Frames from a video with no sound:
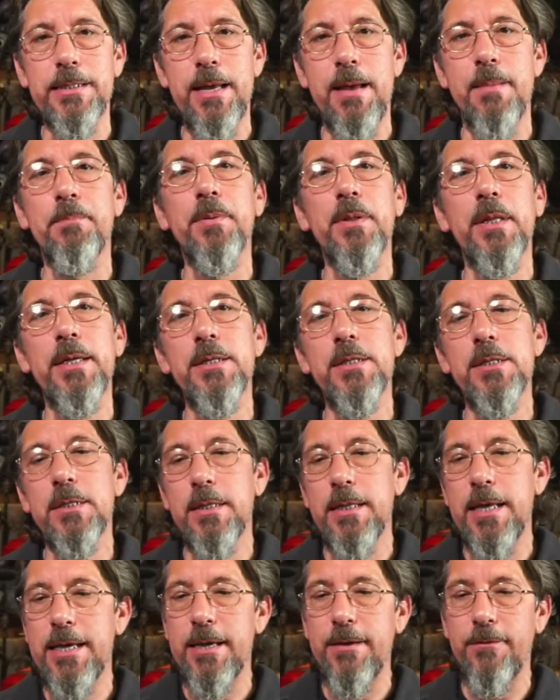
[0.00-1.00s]
templates.
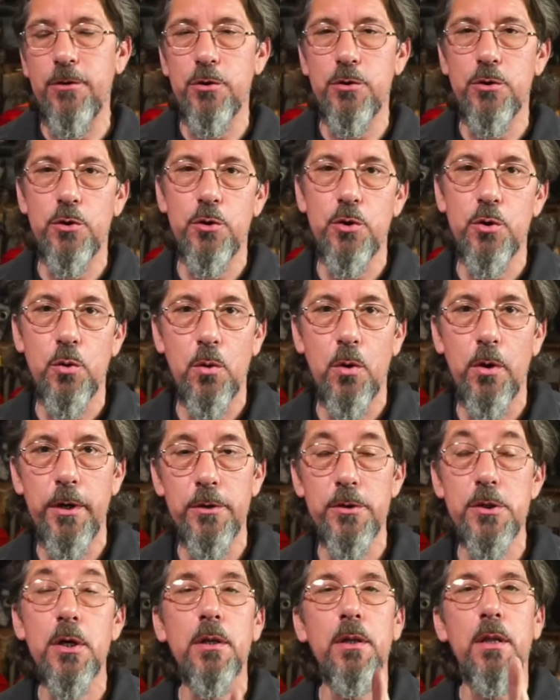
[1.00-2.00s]
They give you tutorials.